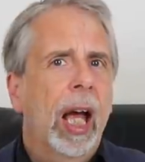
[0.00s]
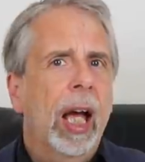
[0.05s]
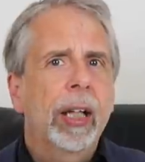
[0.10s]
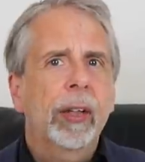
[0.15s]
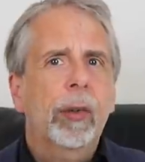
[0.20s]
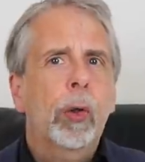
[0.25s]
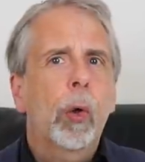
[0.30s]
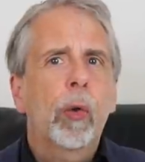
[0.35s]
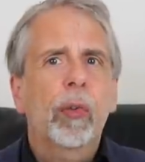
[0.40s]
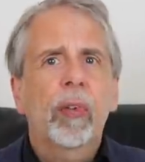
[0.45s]

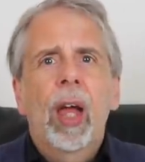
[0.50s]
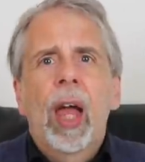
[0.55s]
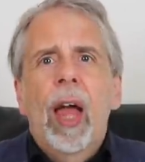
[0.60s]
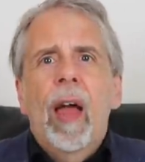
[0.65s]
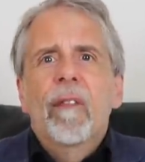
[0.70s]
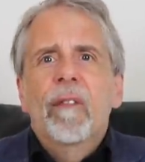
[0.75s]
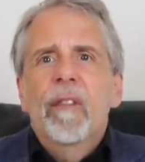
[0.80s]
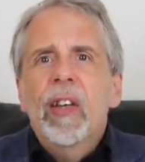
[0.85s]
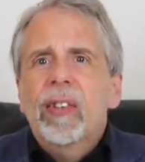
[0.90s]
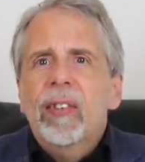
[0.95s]
And of course,
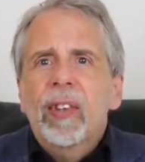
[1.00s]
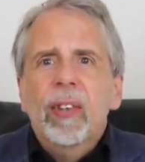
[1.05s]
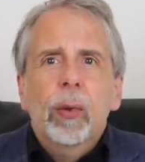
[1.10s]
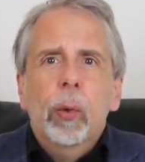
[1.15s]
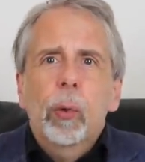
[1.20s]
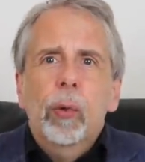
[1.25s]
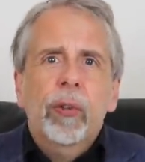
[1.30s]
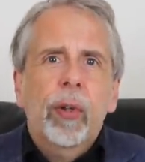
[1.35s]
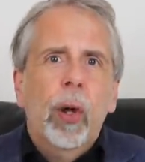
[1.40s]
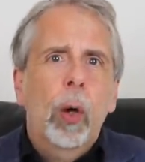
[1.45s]
this is
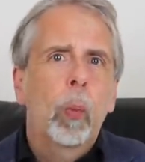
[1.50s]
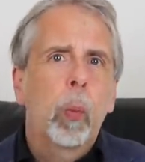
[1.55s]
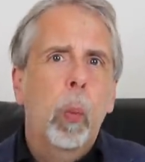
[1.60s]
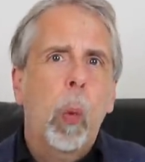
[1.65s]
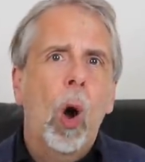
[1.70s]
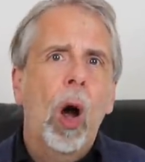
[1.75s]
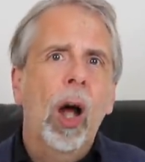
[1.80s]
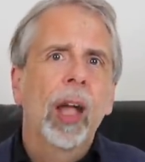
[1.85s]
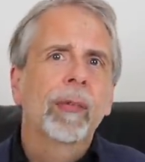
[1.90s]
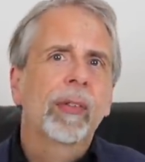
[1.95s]
also
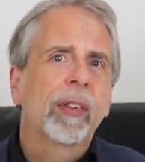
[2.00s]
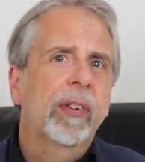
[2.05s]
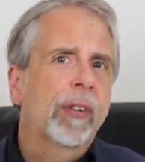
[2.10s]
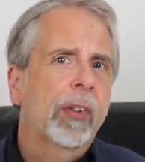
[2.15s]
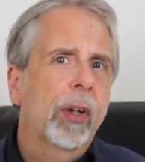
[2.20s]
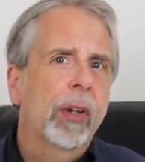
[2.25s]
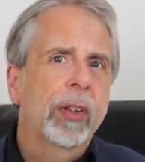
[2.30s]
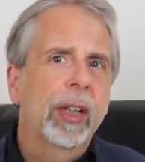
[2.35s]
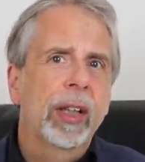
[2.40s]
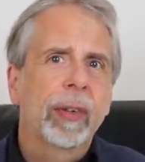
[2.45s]
why the
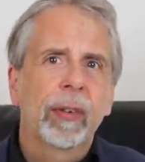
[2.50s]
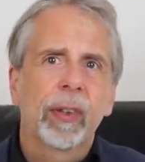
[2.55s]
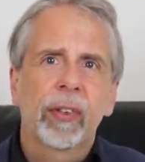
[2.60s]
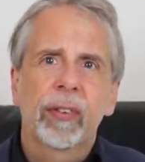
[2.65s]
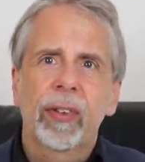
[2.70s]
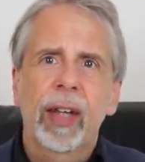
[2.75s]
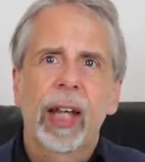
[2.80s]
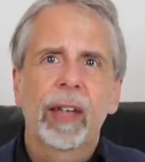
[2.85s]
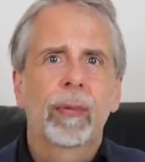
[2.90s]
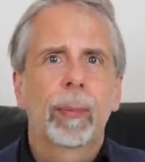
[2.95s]
study
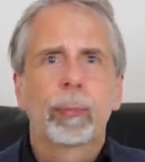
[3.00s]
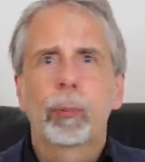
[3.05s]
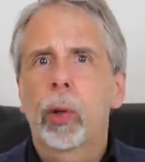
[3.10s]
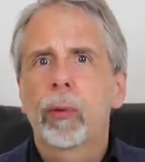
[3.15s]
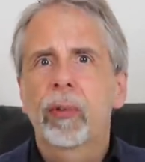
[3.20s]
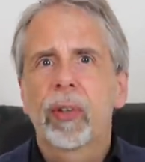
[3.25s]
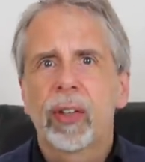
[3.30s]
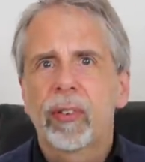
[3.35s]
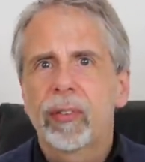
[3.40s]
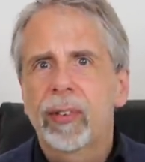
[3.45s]
that said the
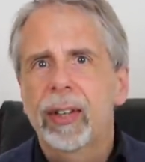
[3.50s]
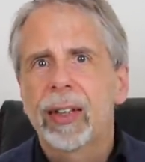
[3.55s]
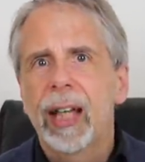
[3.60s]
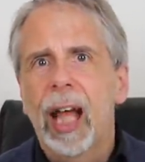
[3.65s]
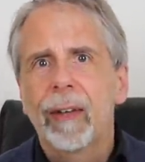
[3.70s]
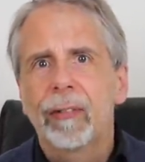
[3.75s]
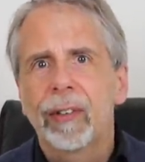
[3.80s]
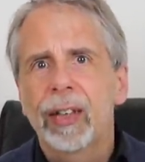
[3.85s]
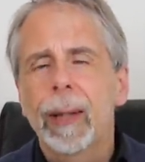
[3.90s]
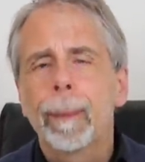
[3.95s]
protests
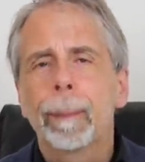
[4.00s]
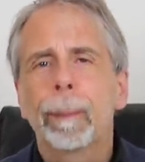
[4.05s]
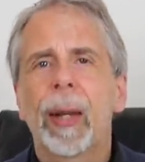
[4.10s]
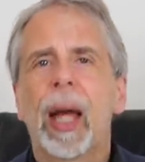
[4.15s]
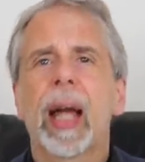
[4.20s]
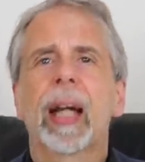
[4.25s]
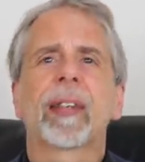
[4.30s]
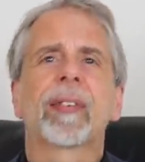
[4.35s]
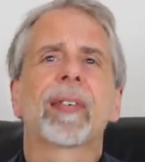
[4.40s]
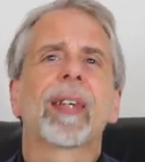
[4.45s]
didn't have an
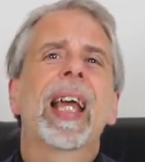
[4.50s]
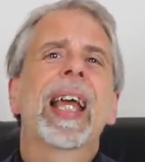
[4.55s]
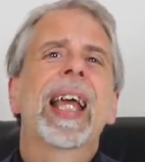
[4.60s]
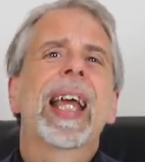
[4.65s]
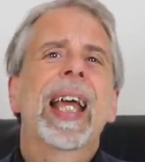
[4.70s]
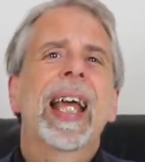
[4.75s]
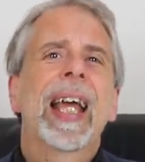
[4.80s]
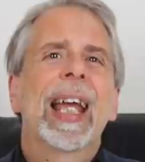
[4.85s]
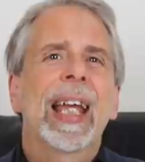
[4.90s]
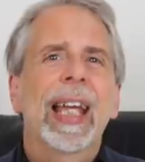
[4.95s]
impact
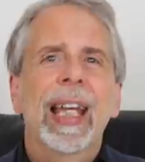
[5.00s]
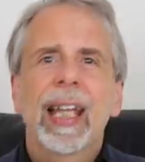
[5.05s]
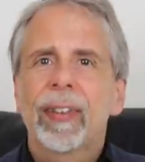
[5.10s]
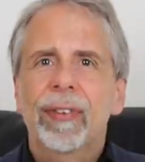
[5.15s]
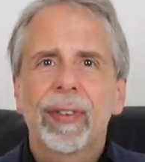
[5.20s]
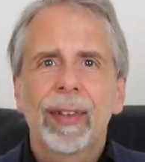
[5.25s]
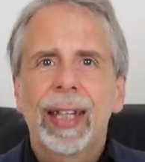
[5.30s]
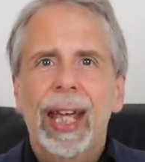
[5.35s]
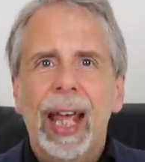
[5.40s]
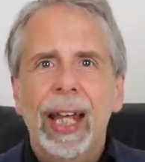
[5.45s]

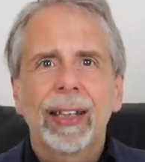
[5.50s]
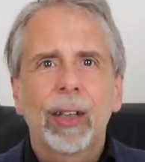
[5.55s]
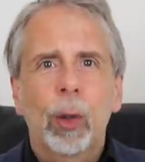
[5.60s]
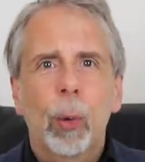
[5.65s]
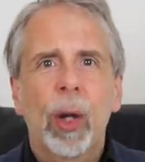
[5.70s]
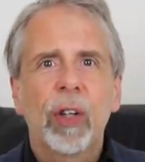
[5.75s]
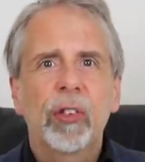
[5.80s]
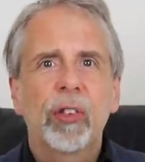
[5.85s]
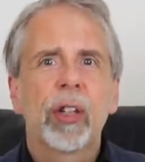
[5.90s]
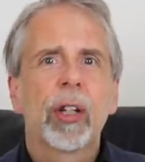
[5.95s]
is again
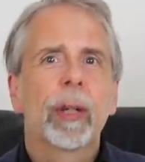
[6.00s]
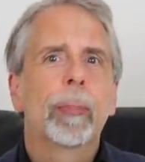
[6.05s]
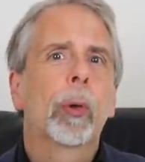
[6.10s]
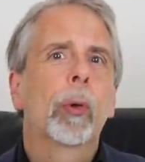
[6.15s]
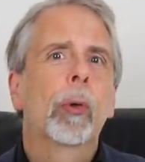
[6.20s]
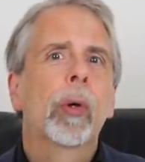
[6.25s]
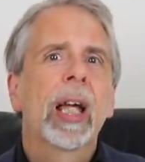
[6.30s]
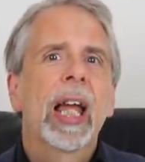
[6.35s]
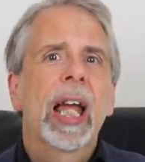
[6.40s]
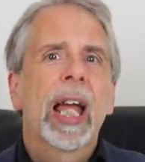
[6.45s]

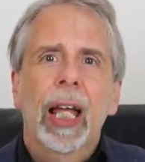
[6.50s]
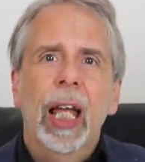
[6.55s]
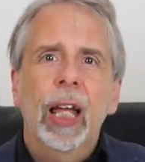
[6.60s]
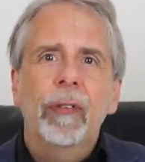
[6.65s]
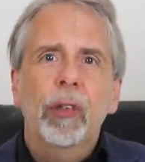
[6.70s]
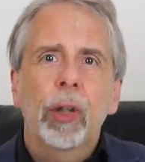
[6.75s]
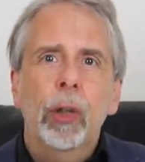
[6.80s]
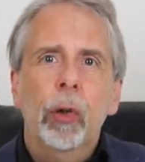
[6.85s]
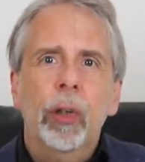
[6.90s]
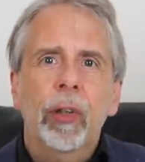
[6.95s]
questionable.
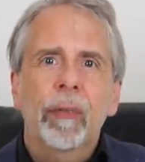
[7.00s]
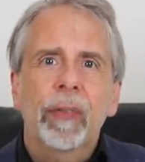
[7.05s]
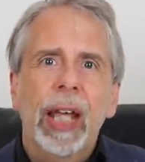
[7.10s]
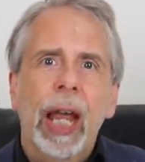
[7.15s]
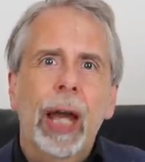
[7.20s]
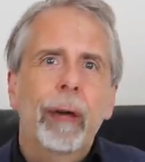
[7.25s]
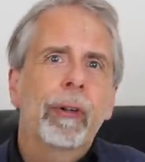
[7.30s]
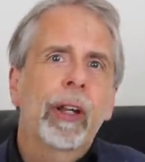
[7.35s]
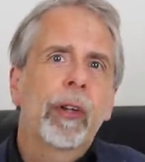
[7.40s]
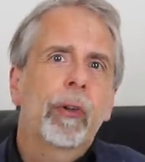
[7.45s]
If you look at
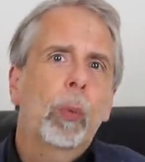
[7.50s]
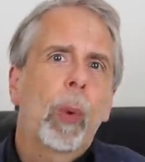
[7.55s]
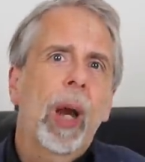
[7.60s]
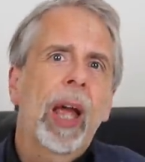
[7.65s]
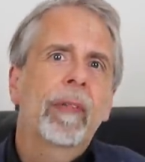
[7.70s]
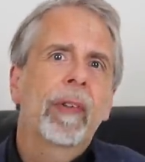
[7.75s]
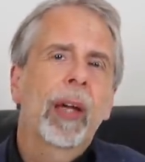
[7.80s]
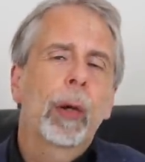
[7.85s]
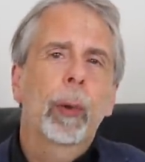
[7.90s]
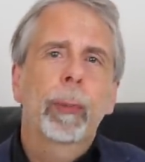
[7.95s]
the areas
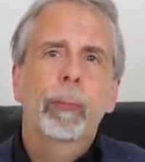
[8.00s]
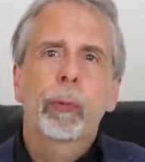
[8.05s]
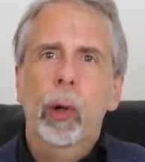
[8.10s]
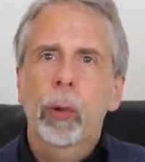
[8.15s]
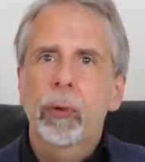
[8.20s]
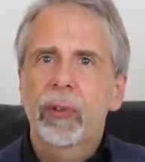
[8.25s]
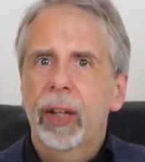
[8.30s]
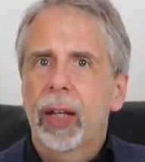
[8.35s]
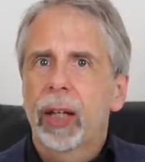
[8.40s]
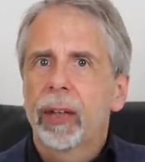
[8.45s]
where there were
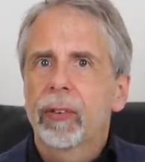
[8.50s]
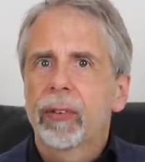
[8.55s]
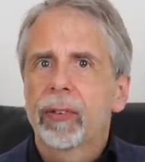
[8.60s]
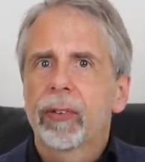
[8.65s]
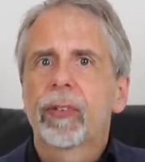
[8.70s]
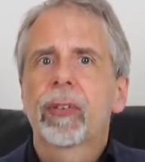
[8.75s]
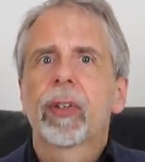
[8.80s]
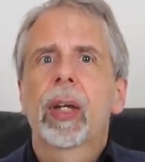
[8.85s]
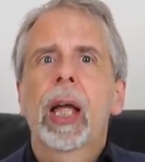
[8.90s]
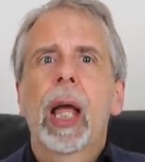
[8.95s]

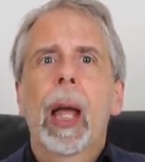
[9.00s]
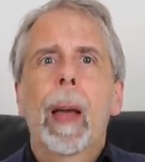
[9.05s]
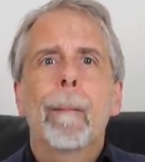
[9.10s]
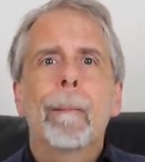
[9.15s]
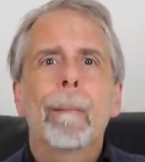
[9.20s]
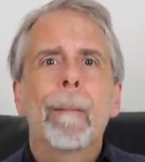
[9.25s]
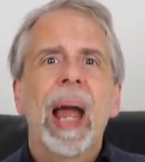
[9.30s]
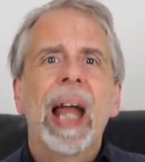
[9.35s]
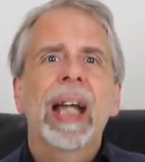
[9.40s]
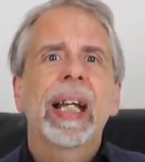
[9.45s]
protests,
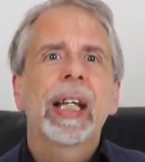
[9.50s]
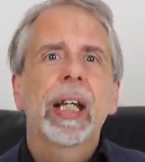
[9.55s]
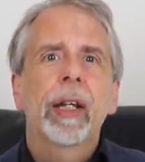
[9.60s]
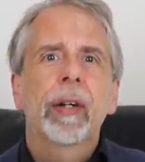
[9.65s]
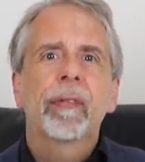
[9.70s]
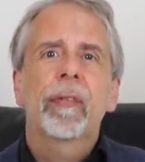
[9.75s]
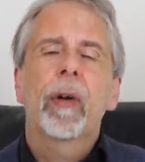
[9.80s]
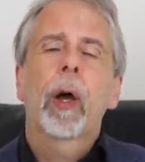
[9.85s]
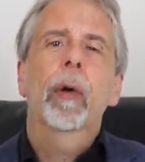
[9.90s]
many of